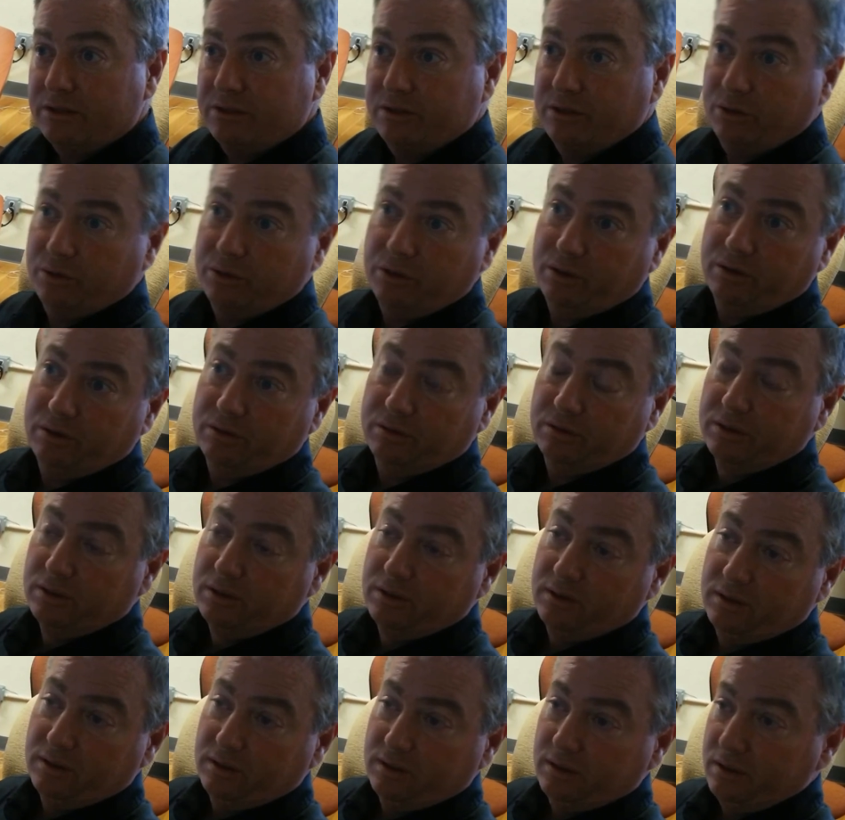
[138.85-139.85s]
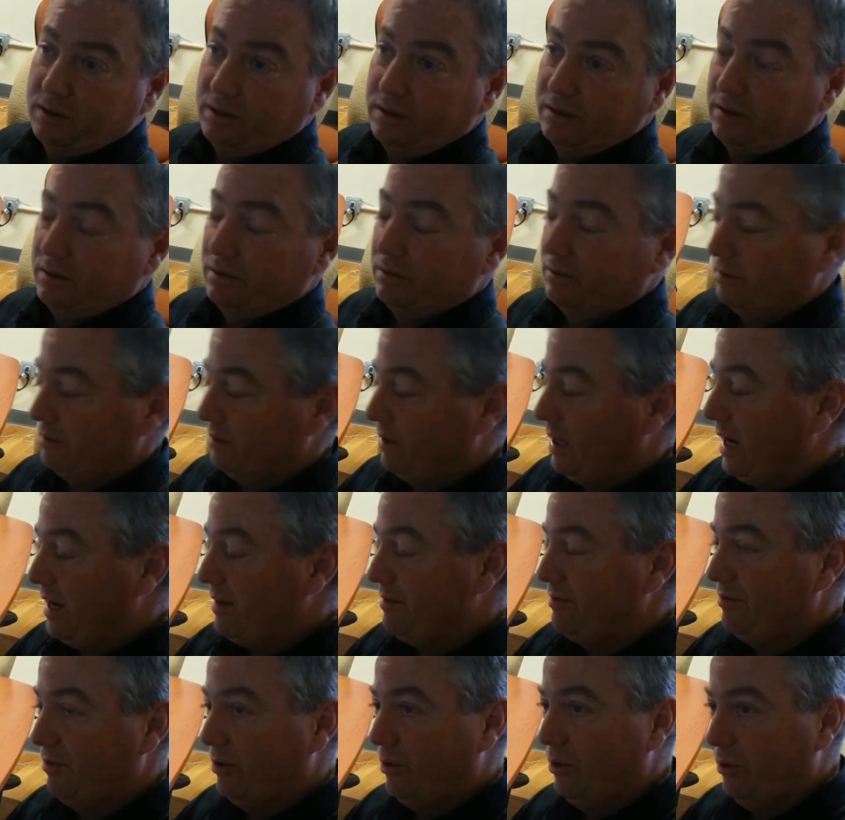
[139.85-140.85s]
So your uh, your
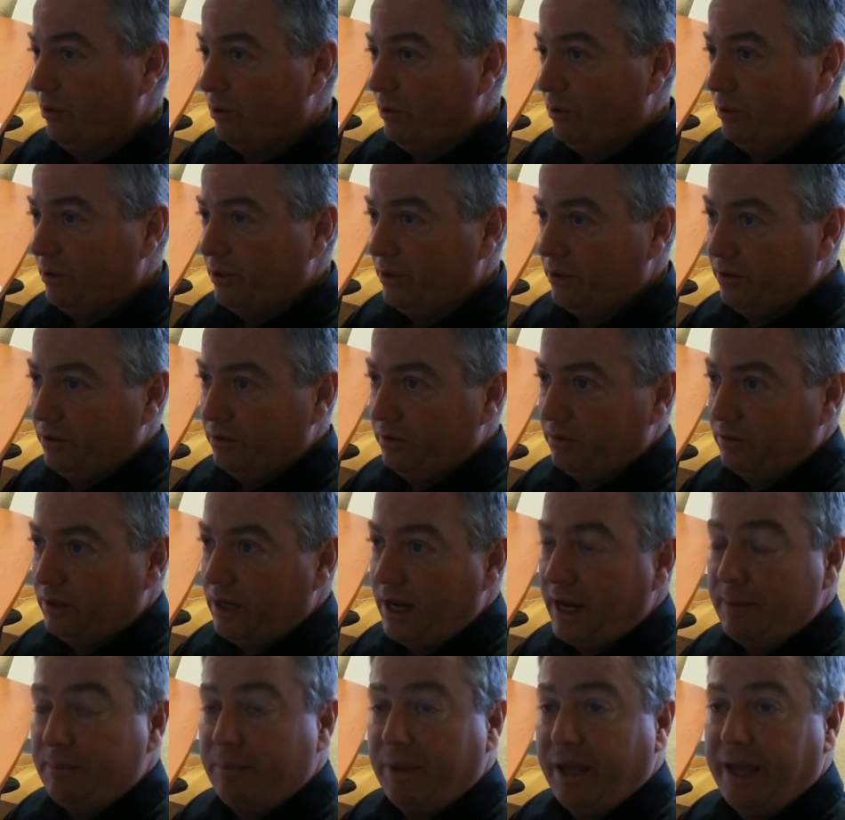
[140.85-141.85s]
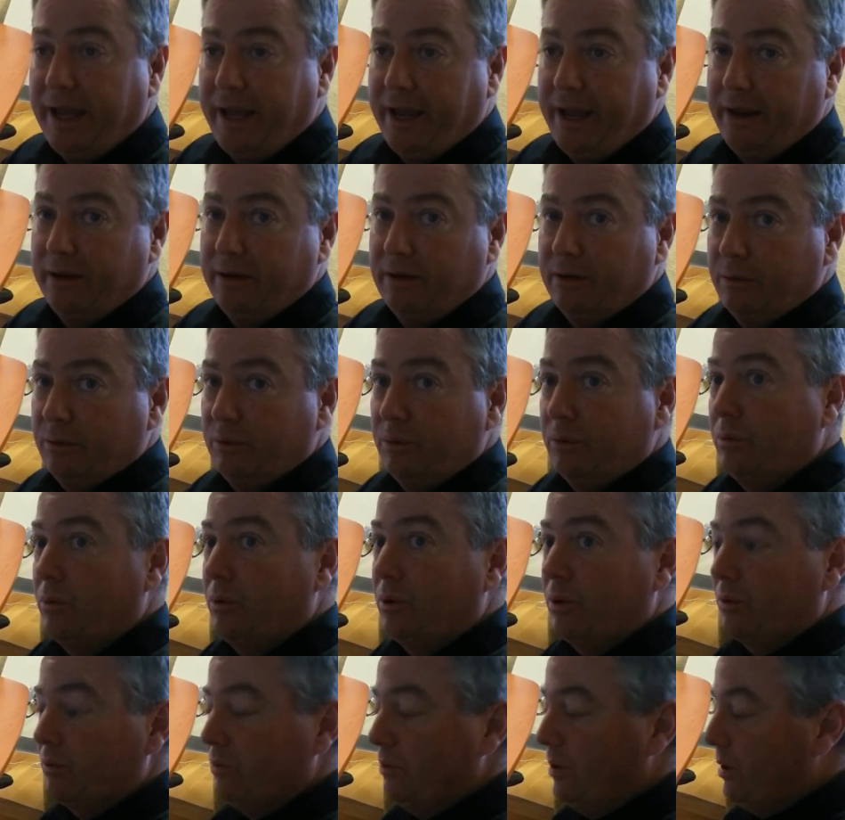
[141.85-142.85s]
iPhone or your iPad. It would
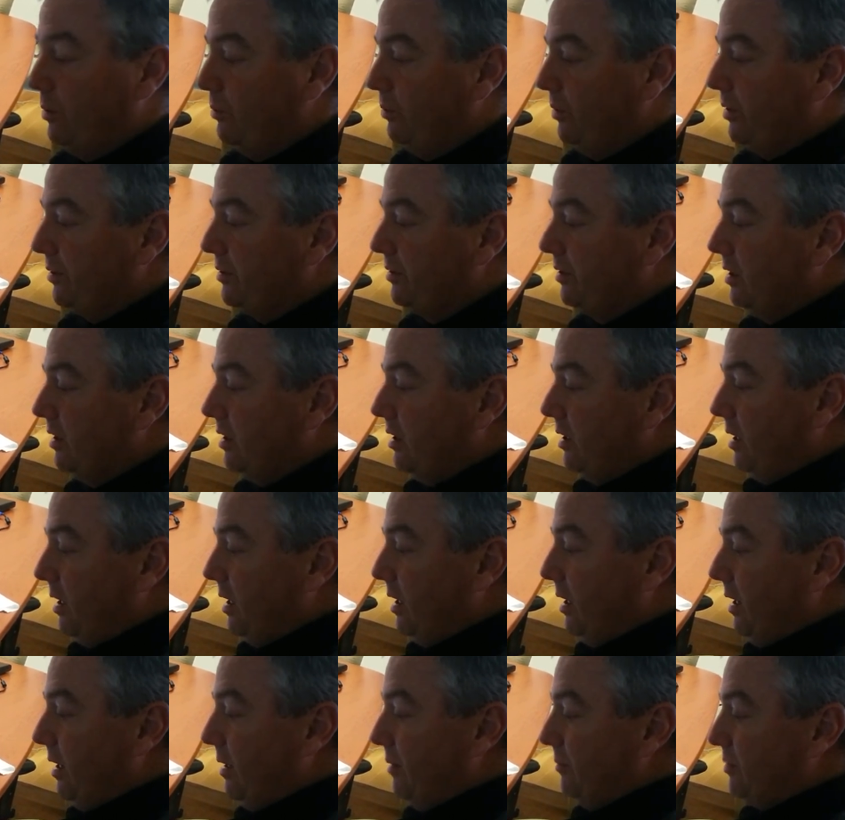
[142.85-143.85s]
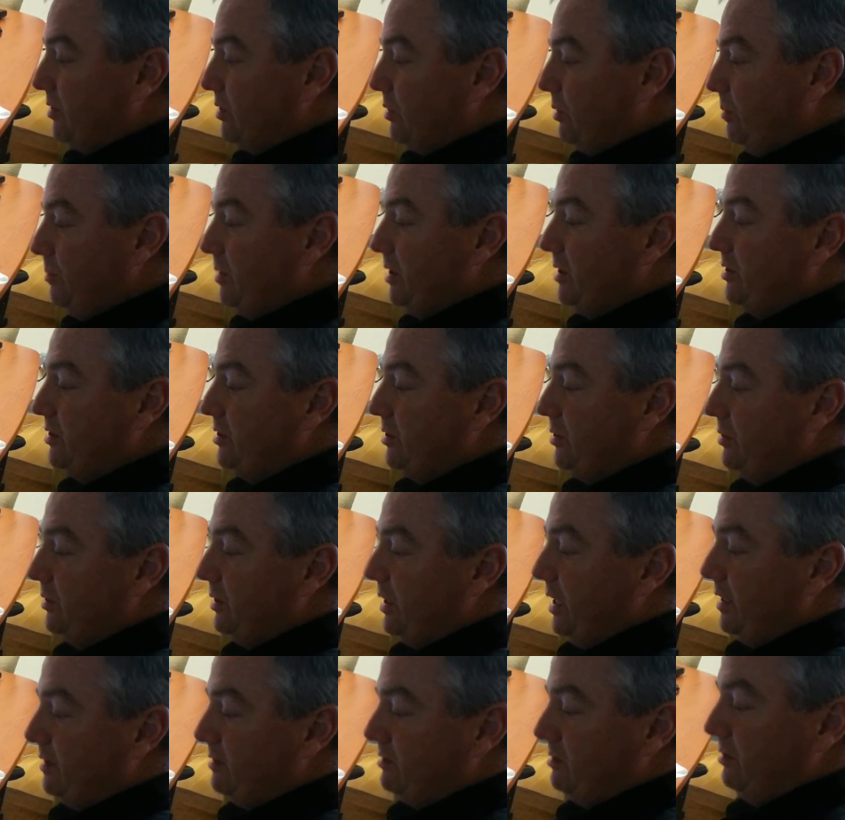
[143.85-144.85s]
work well with. Um, so I'm going to show
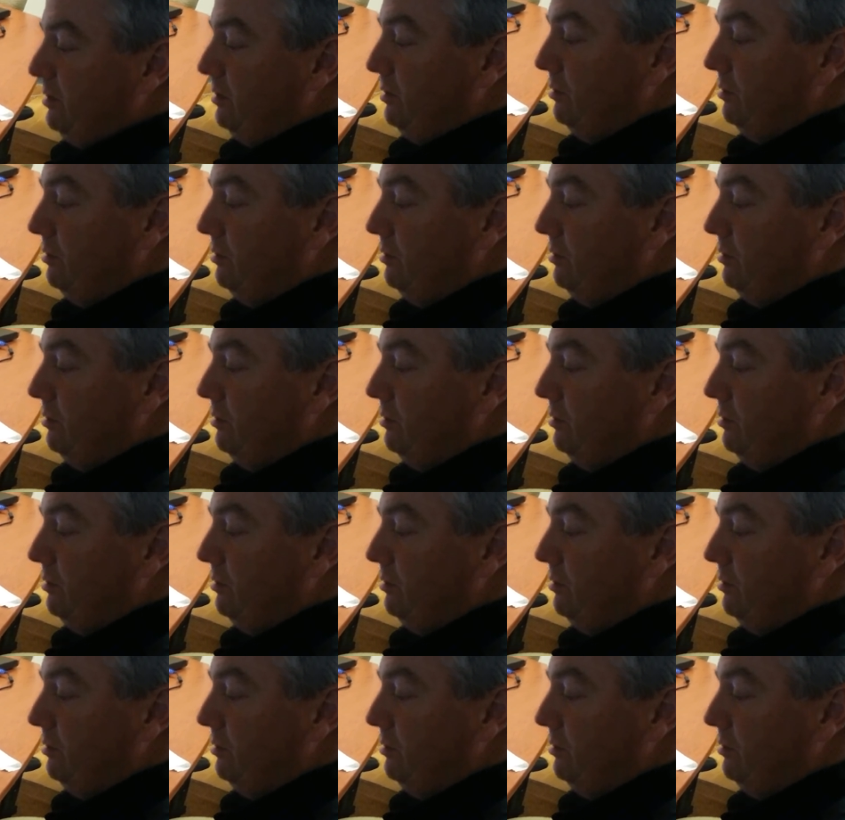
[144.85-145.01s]
that to